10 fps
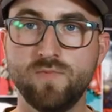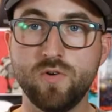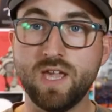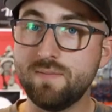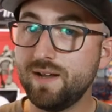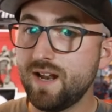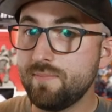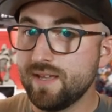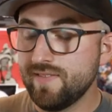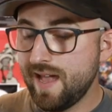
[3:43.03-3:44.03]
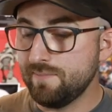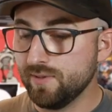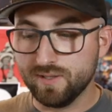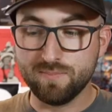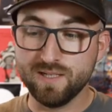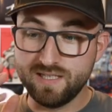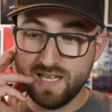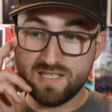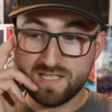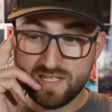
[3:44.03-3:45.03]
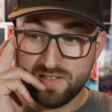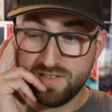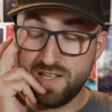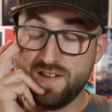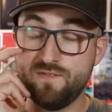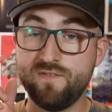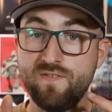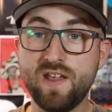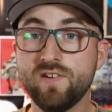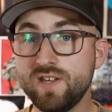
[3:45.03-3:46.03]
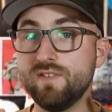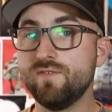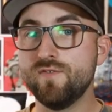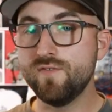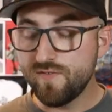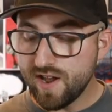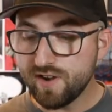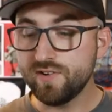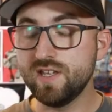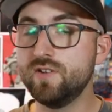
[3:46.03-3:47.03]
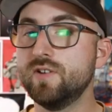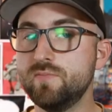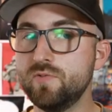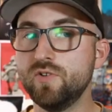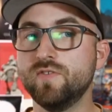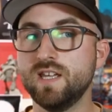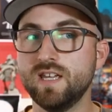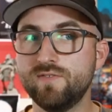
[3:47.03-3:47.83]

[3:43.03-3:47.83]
Okay, it might not be in that book, but it's still a very, very good movie.